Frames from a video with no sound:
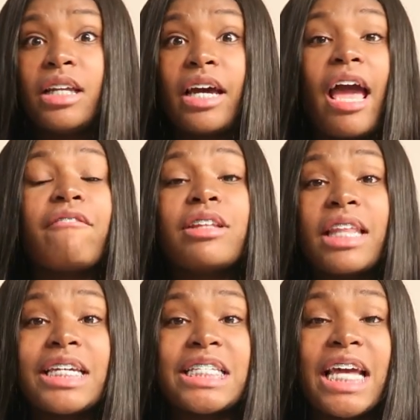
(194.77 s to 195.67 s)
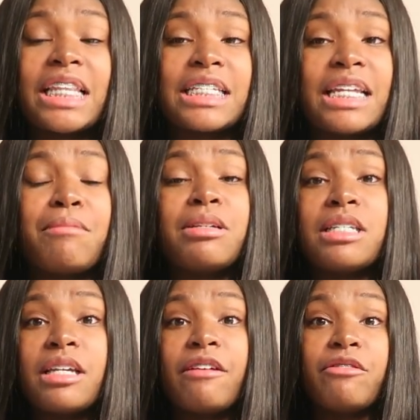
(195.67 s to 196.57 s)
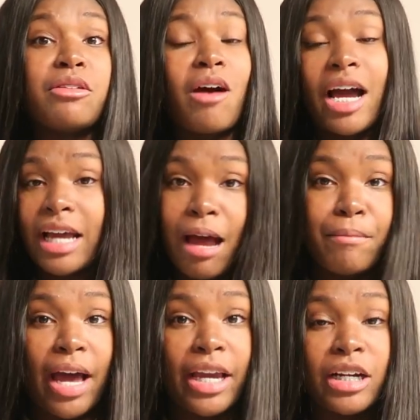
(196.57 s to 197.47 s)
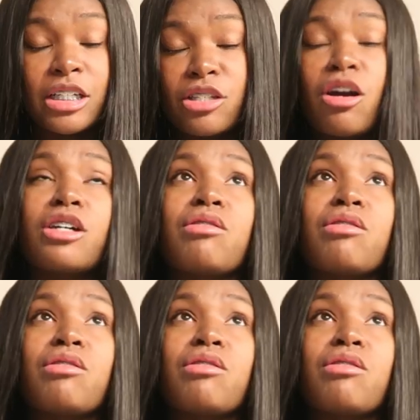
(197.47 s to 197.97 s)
Look, everything stayed the same as if, you know, I got my hair installed.